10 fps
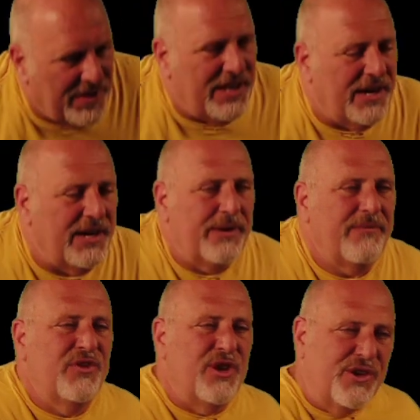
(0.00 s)

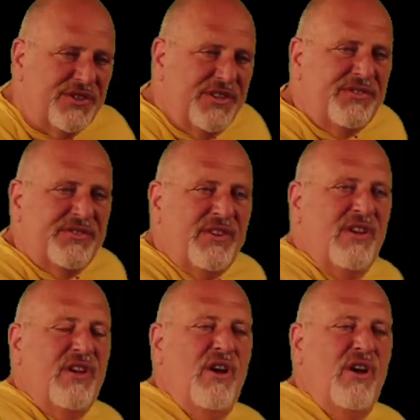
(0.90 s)
the nurses